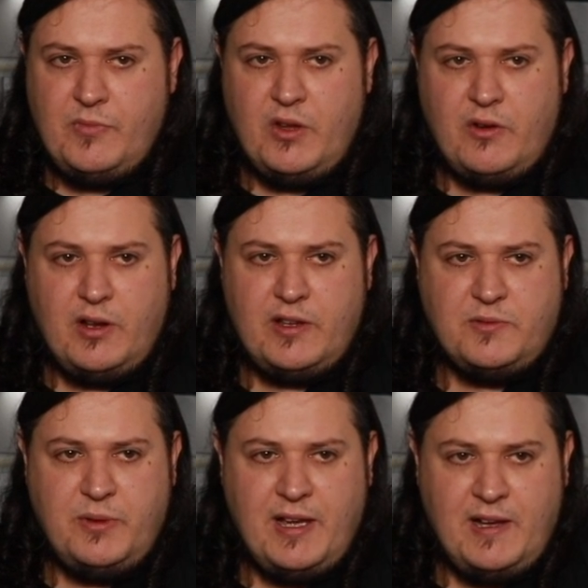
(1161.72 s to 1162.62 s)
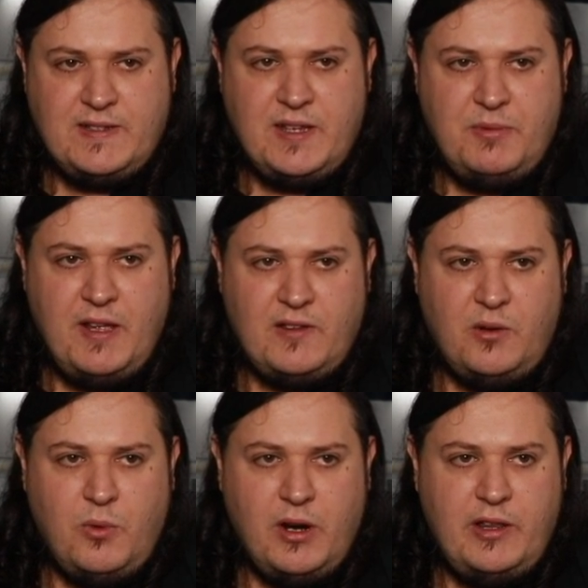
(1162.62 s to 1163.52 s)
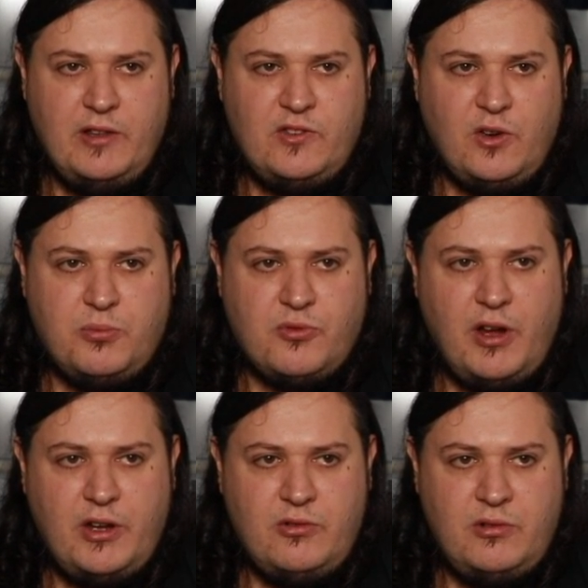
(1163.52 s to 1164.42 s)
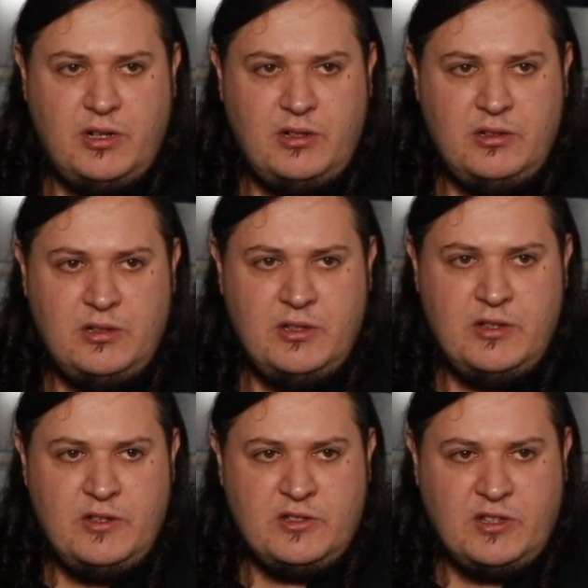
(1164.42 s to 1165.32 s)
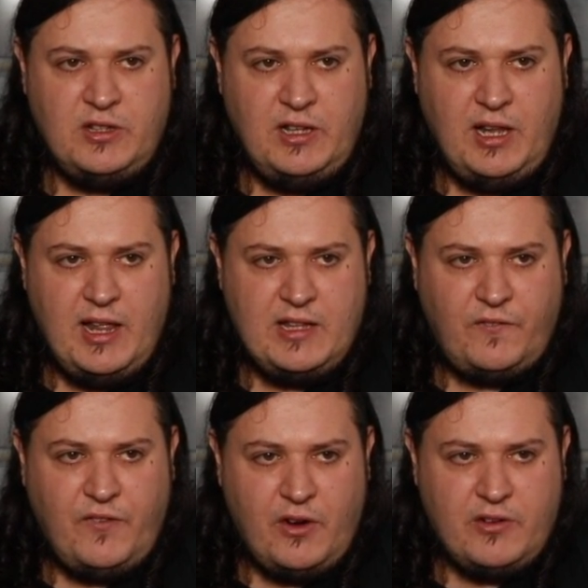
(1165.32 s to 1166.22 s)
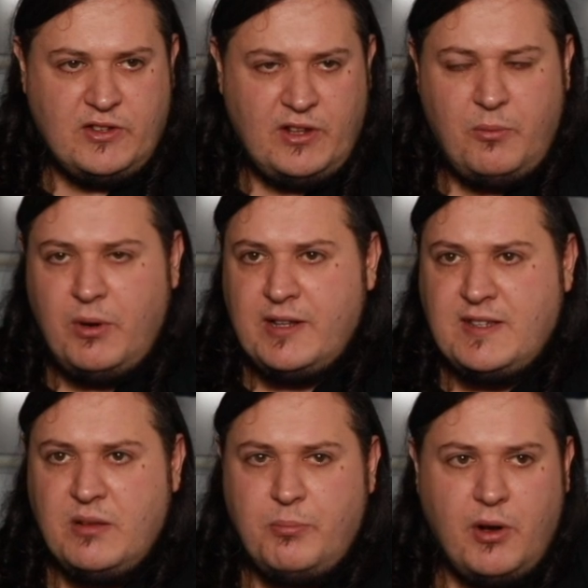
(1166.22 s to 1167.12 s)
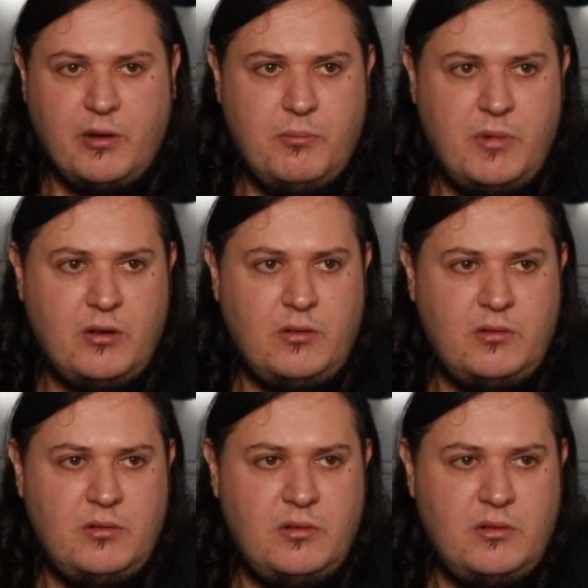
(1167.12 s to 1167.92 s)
Alright, because we can't seem to get to the one in the top right corner. So let's focus on that one that's in the bottom middle.